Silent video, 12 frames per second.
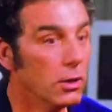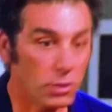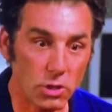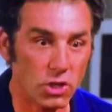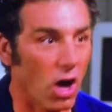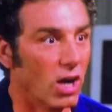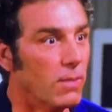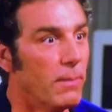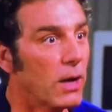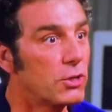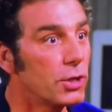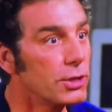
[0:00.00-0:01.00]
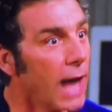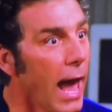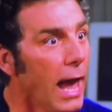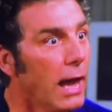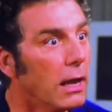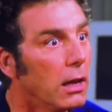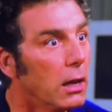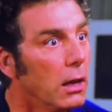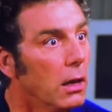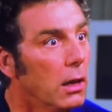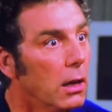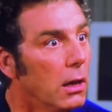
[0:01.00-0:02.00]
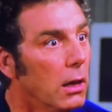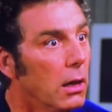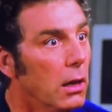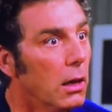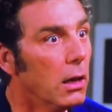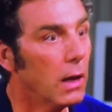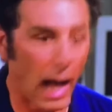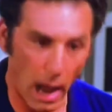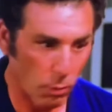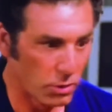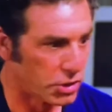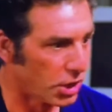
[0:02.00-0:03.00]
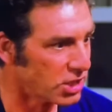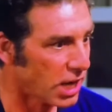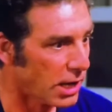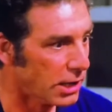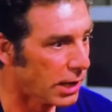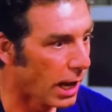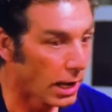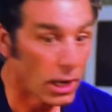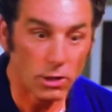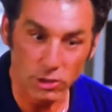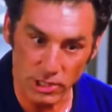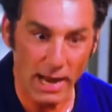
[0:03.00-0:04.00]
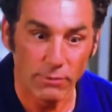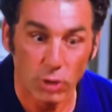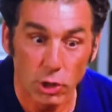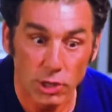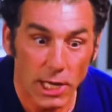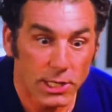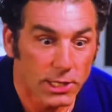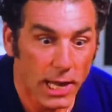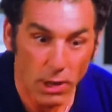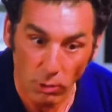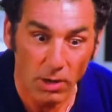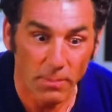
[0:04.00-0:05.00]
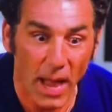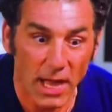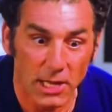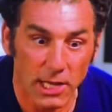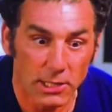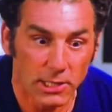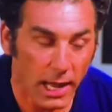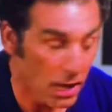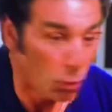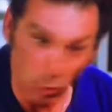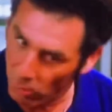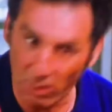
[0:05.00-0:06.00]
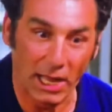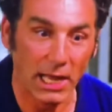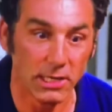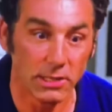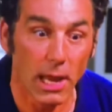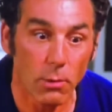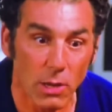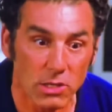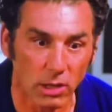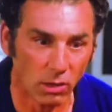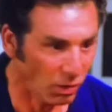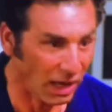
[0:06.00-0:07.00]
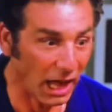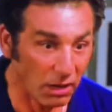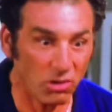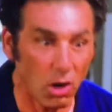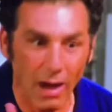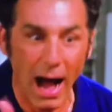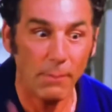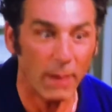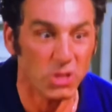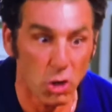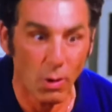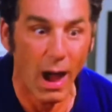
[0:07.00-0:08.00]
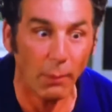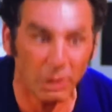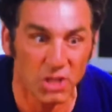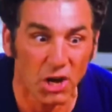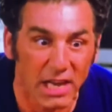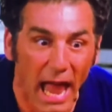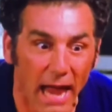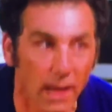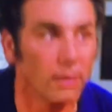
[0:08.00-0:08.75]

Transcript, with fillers: You talk about your day. How was your day today? Did you have a good day today or a bad day today? Well, what kind of day was it? Well, I don't know. How about you? How was your day?